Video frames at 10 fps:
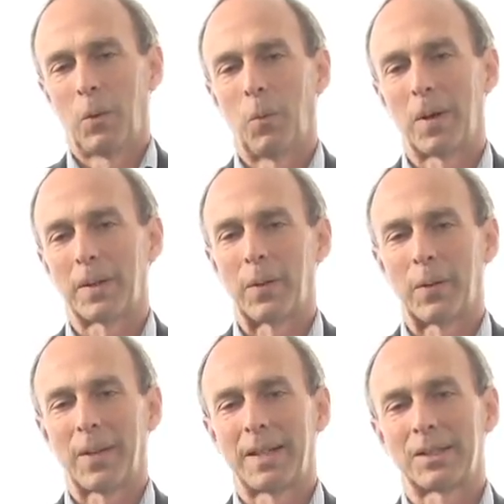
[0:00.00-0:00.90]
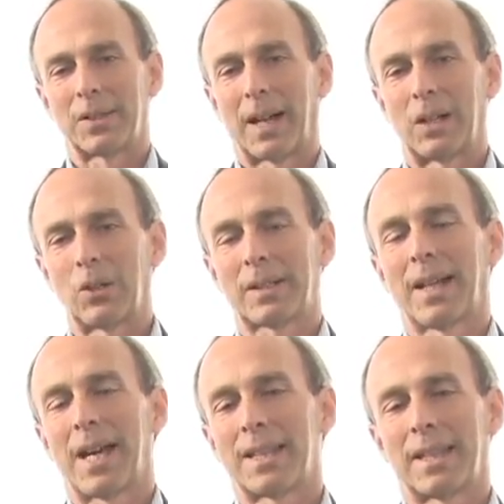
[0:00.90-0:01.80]
One of the things that I
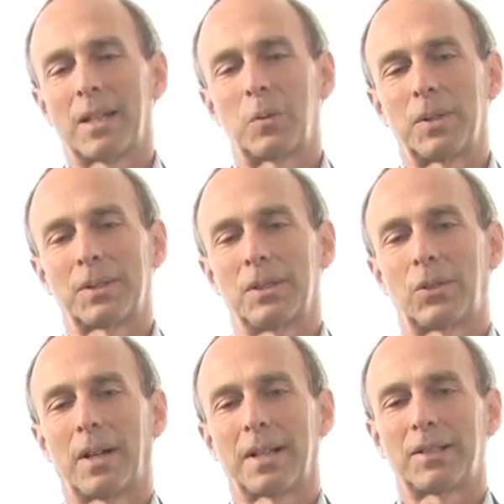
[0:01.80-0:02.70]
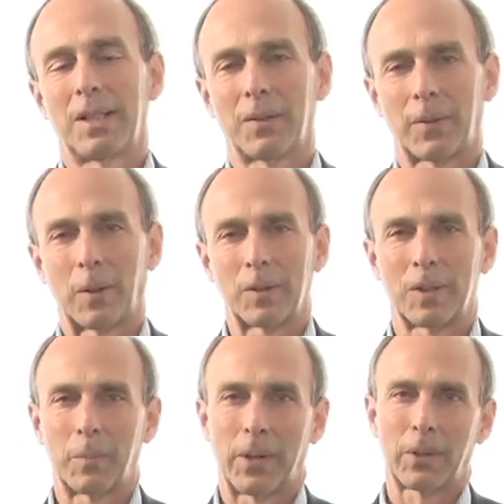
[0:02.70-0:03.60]
looked at then was to try to see if there were some